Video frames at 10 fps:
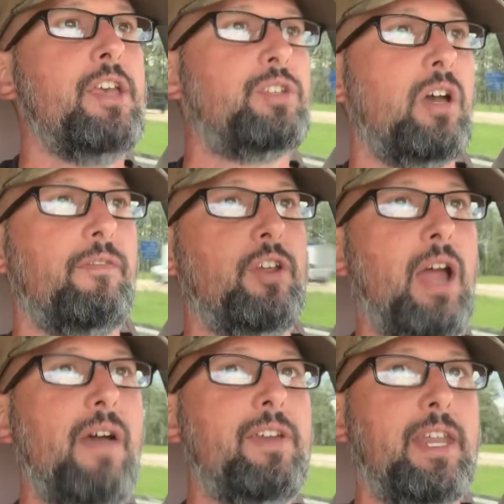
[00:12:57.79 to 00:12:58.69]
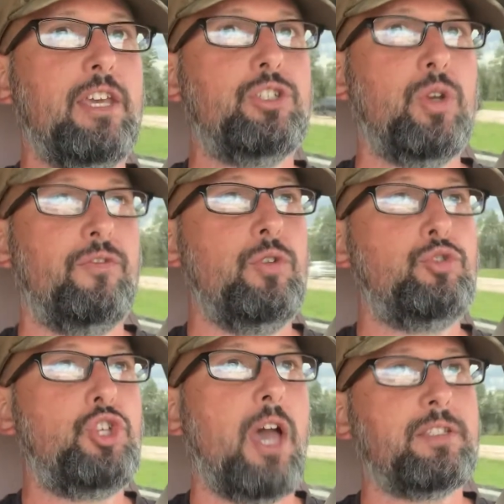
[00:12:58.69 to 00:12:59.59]
So if you're having an issue, if you
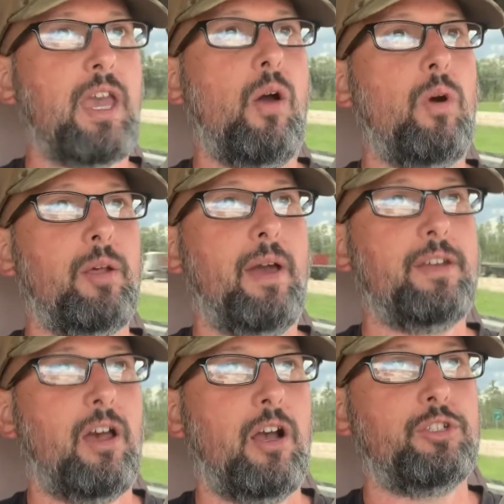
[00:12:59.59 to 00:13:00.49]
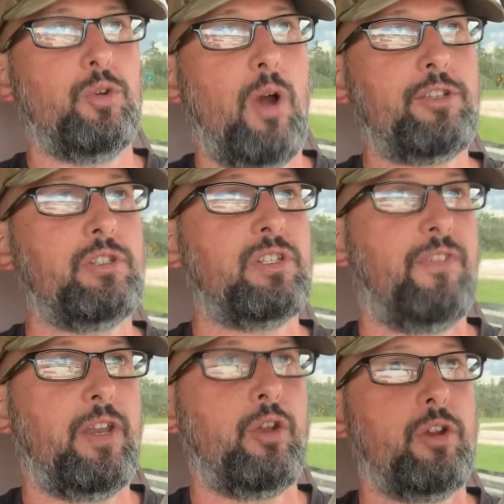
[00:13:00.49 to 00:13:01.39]
just got one of my dogs, you're watching this
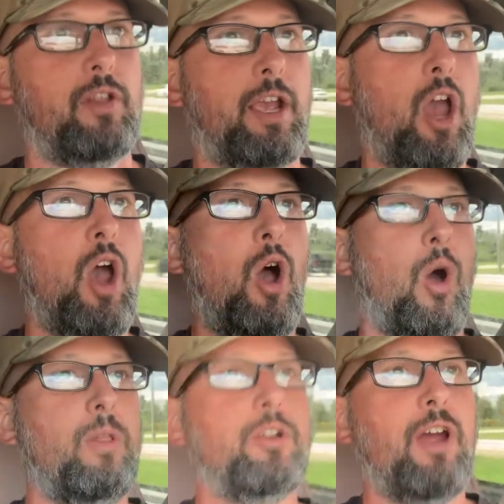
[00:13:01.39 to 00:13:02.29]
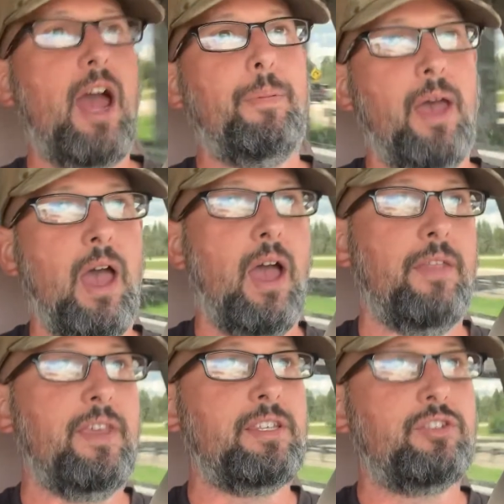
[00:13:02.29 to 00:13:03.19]
video and you're like, holy crap,
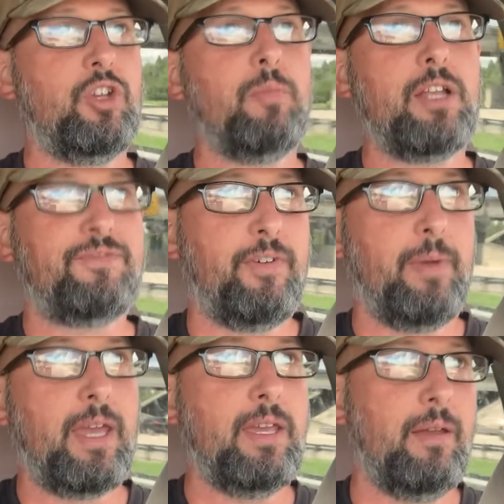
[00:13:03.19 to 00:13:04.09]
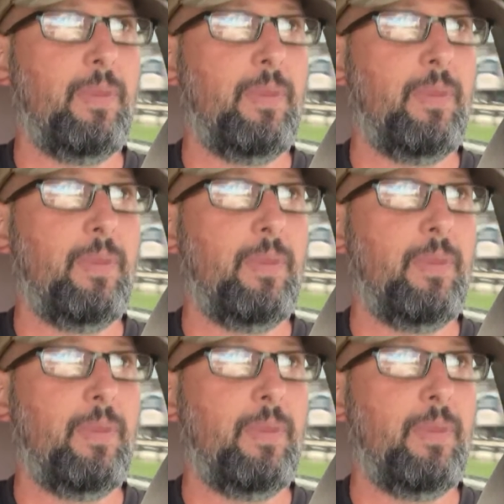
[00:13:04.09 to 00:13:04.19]
this is too much for me.